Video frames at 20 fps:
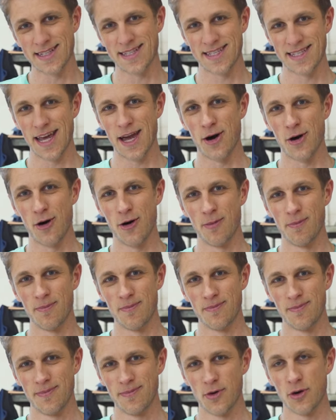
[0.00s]
to stay home
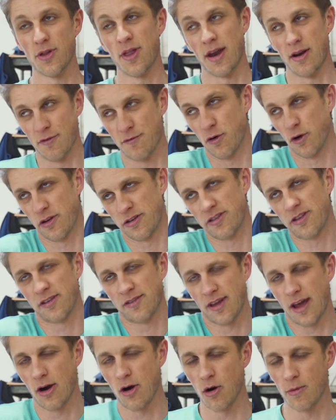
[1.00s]
or that are forced to
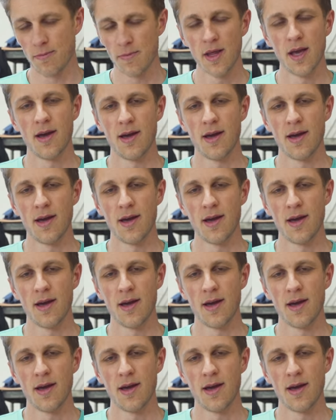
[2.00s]
stay home